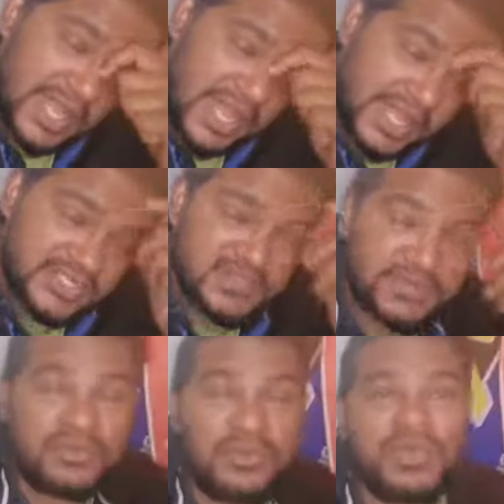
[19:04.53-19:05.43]
as
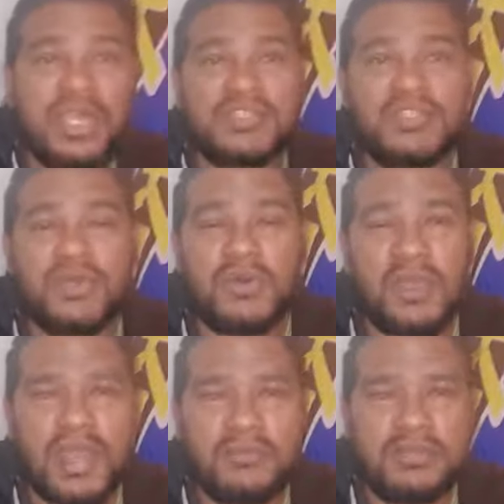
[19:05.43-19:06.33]
you guys
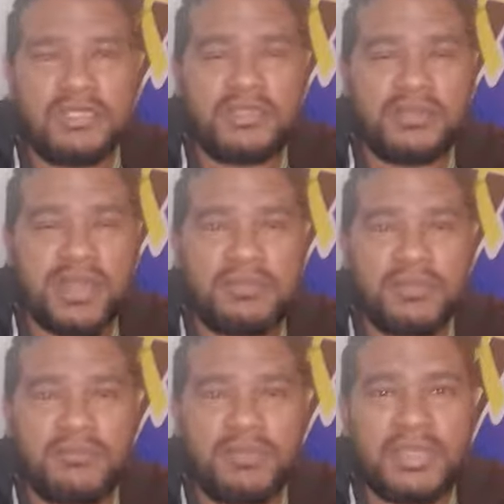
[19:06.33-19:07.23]
know, I'm
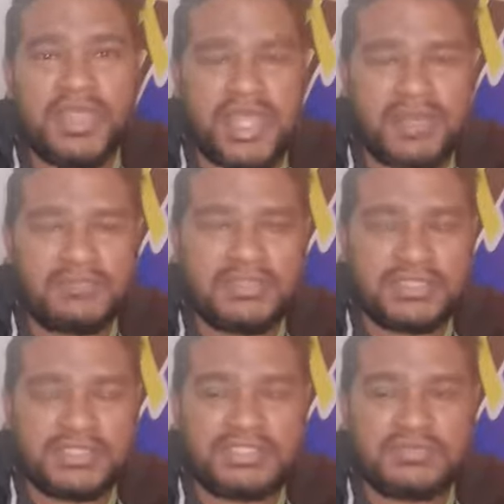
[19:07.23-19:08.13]
a big
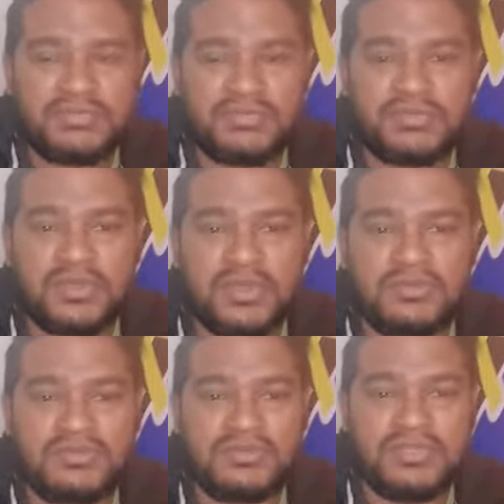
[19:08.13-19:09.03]
advocate
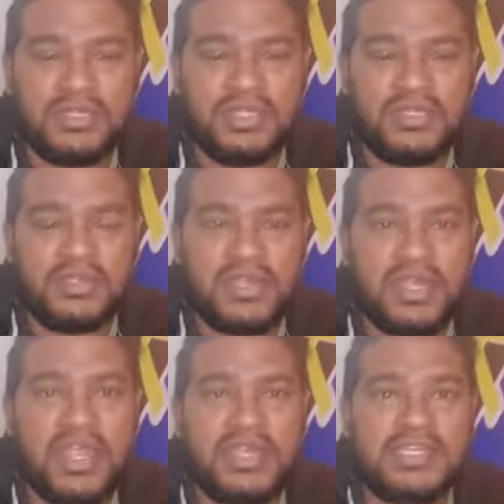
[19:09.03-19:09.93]
of
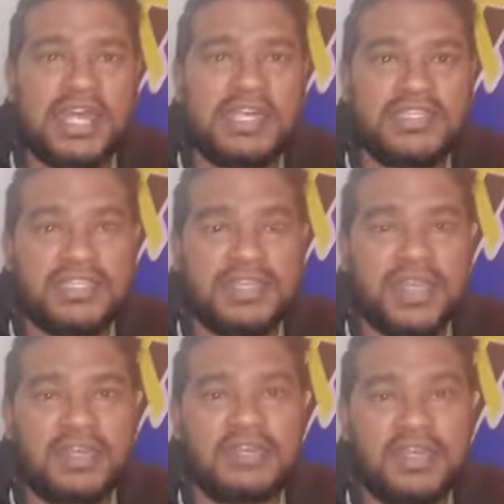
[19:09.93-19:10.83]
encouraging
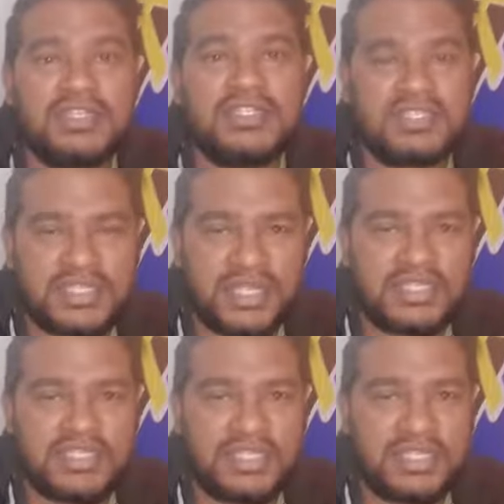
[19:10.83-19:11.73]
and not
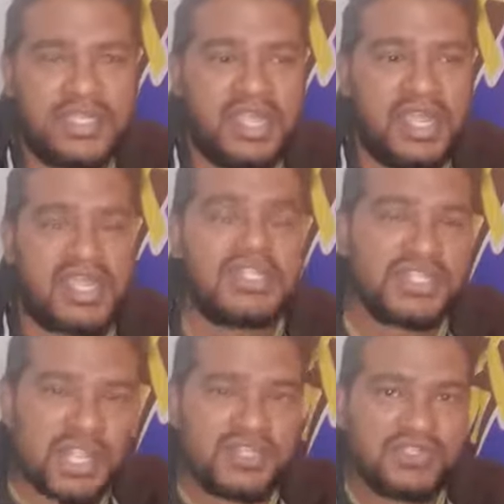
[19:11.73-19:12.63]
discouraging, and
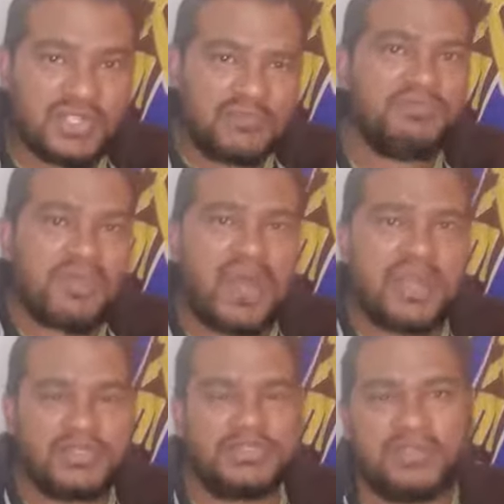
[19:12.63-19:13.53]
trying to
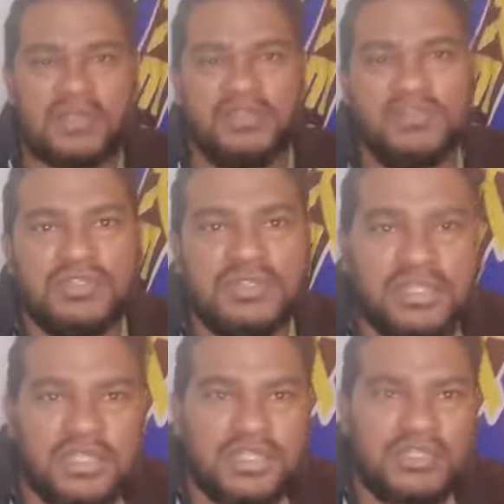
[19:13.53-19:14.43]
impart whatever
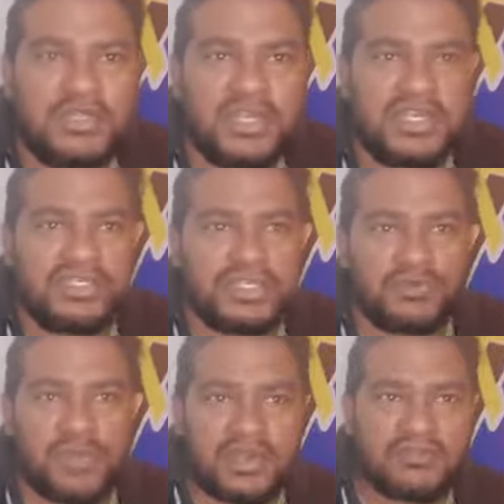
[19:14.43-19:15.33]
knowledge
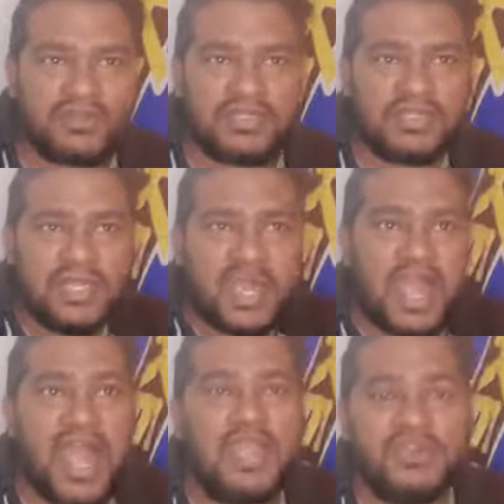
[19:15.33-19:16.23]
and whatever
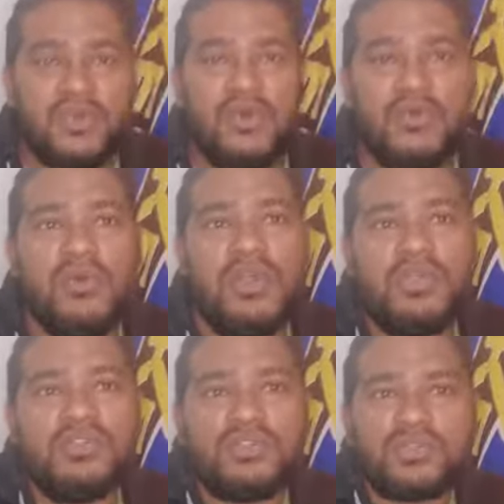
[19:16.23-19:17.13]
I know
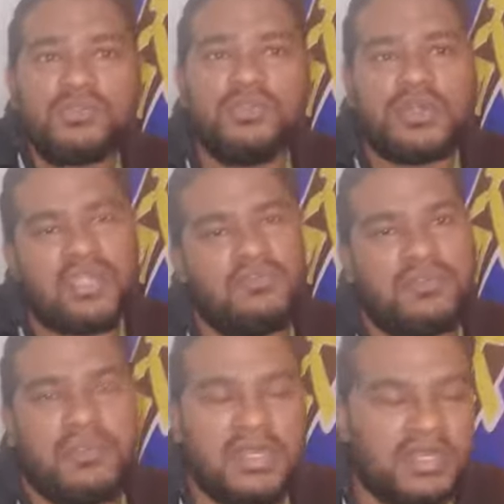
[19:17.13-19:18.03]
to
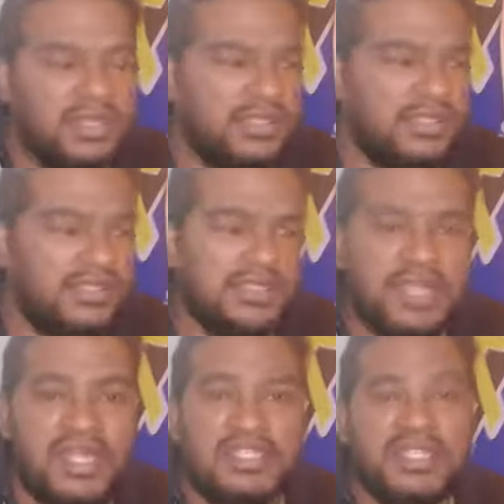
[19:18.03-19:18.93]
everybody
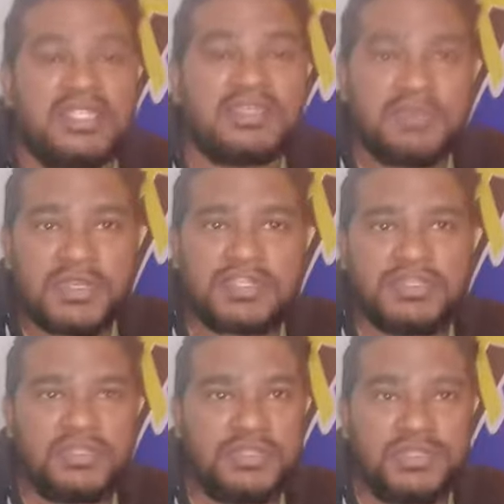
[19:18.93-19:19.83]
else, especially
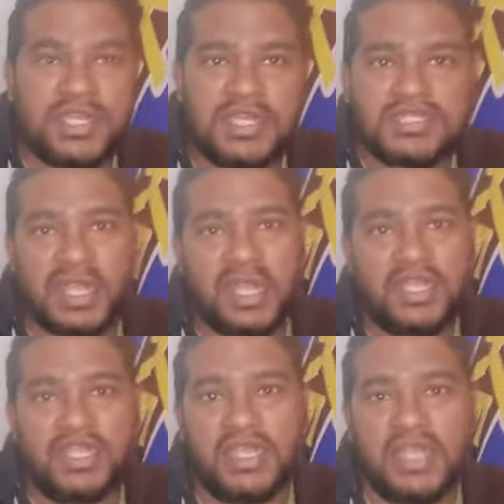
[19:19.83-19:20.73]
the new guys.
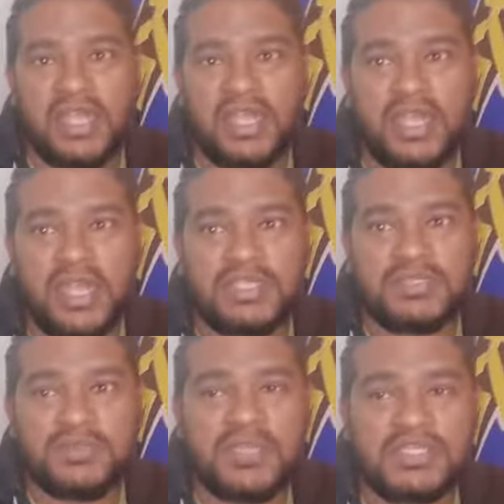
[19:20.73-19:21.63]
I
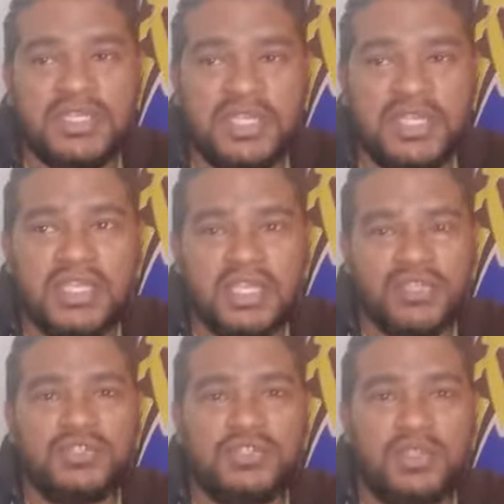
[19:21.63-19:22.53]
especially
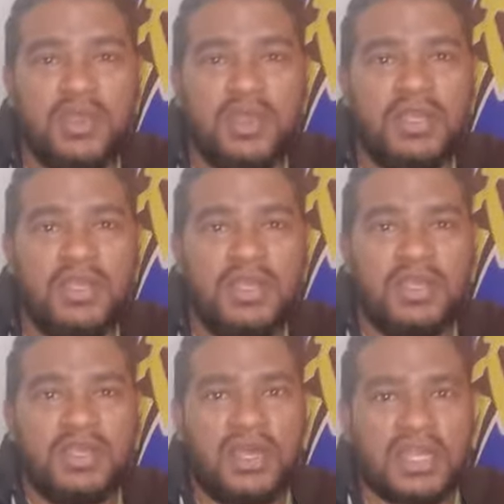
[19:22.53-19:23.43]
enjoy
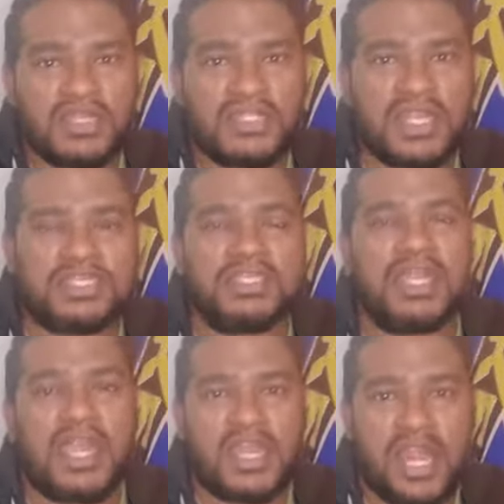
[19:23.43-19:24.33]

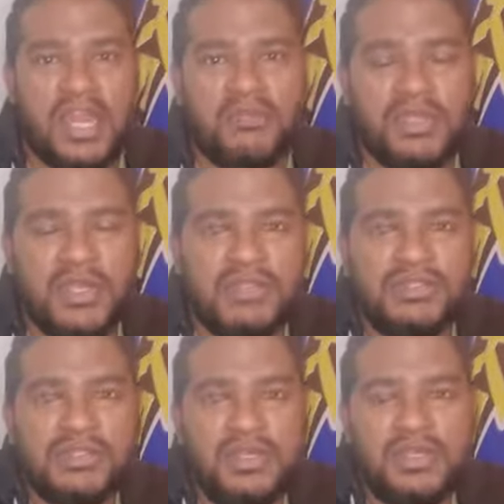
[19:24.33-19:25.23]
chatting and helping
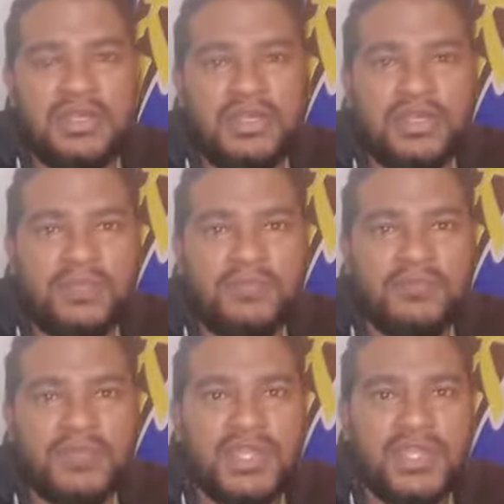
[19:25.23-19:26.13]
out
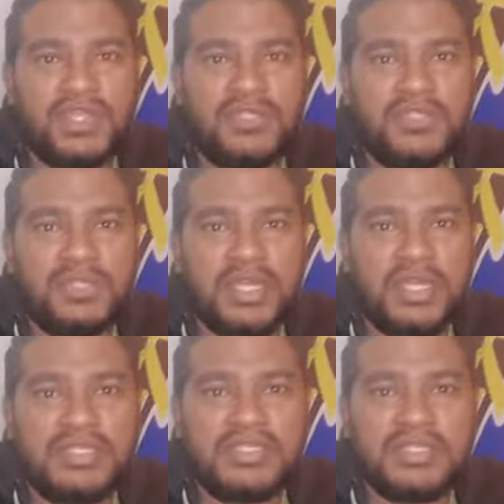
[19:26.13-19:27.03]
new
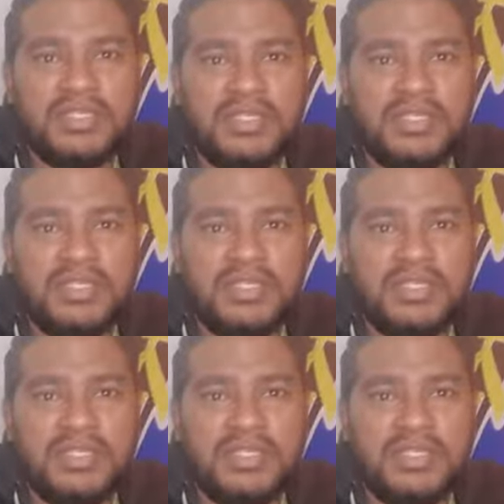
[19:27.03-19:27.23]
guys.